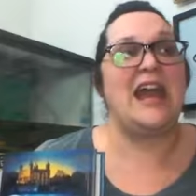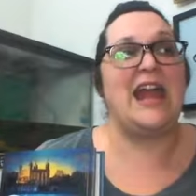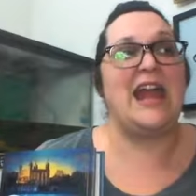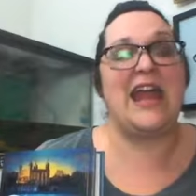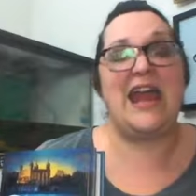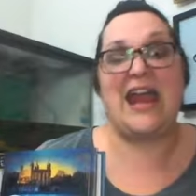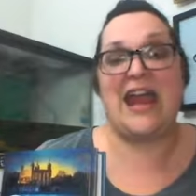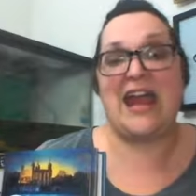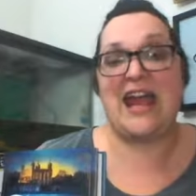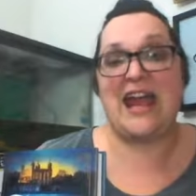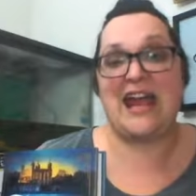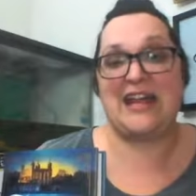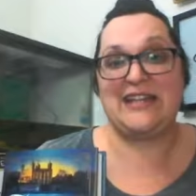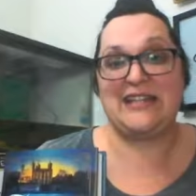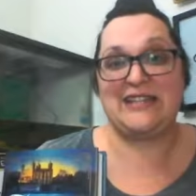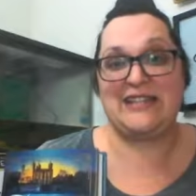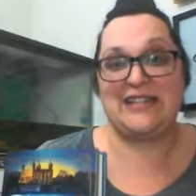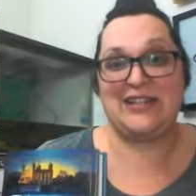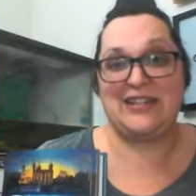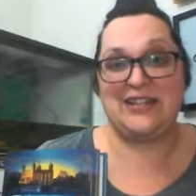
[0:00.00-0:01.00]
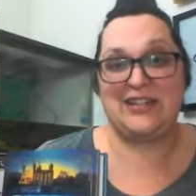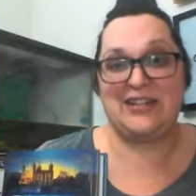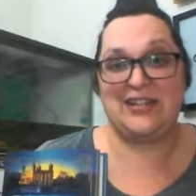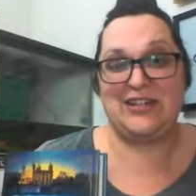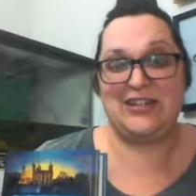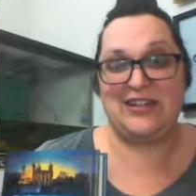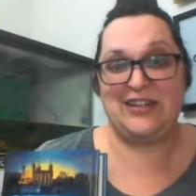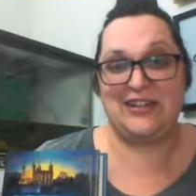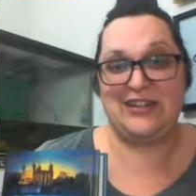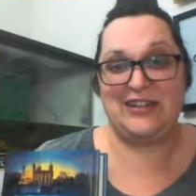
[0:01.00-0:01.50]
And
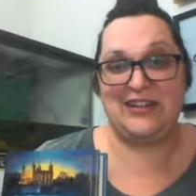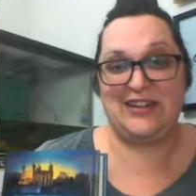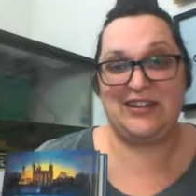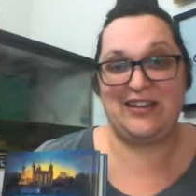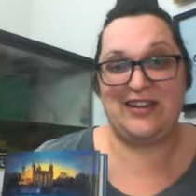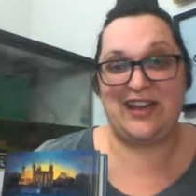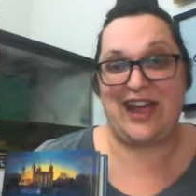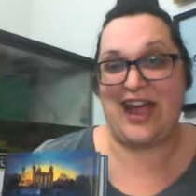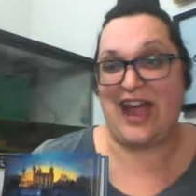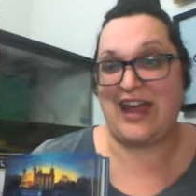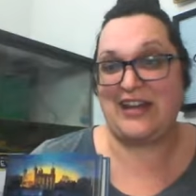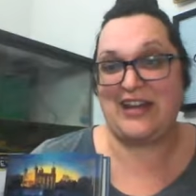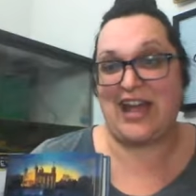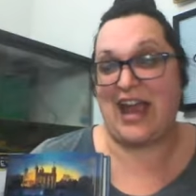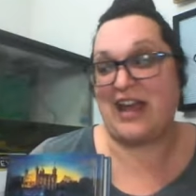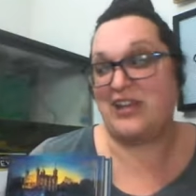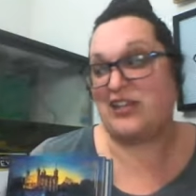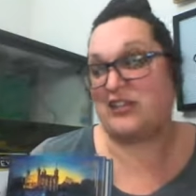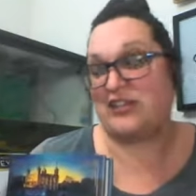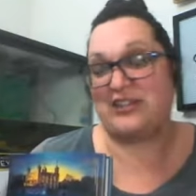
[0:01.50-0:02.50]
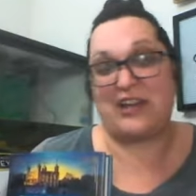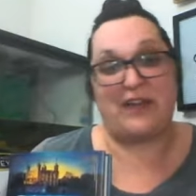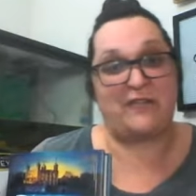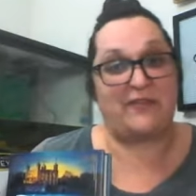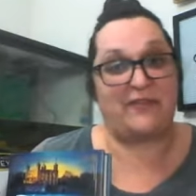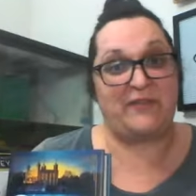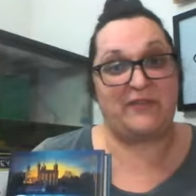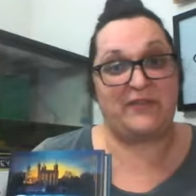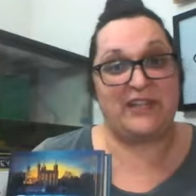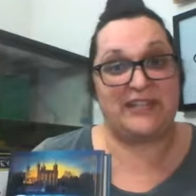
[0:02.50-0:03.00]
I, I just love
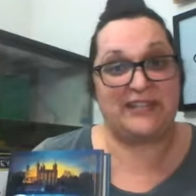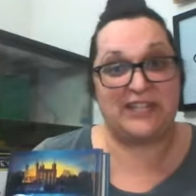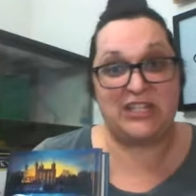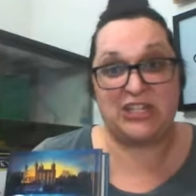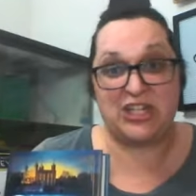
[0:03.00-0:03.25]
listening